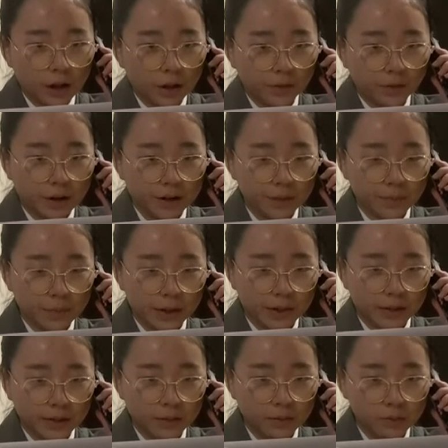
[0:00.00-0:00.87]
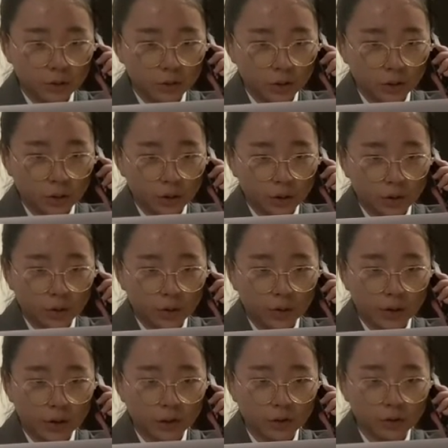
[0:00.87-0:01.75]
Alright, madam.
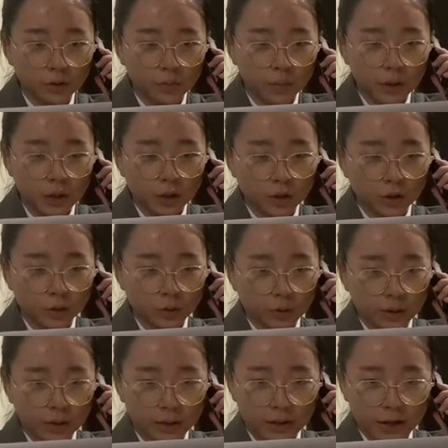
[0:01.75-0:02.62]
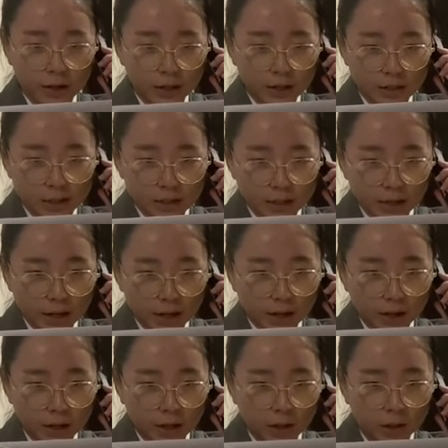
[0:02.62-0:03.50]
So it will be two adults.
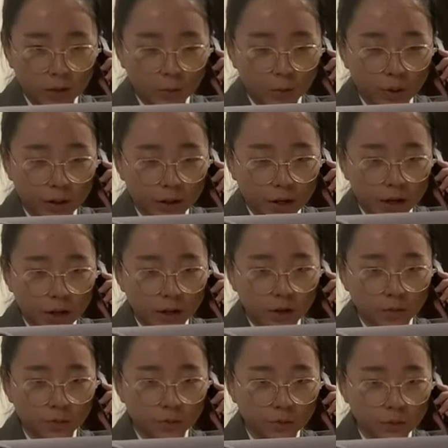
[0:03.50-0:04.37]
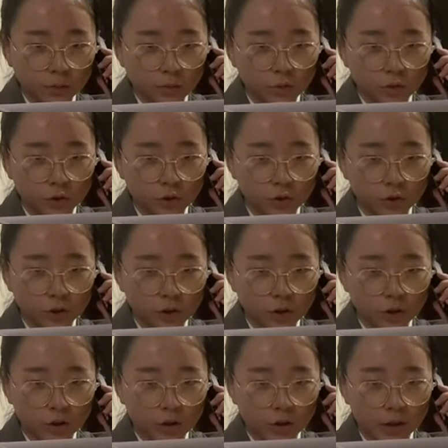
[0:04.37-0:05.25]
And what kind of rooms would you
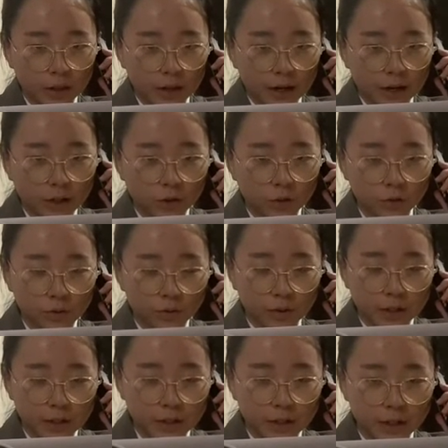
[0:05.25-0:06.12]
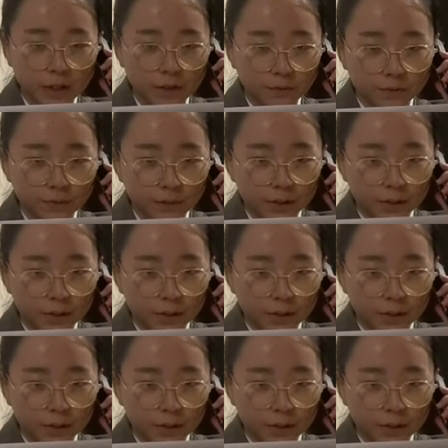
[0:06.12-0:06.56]
like to reserve?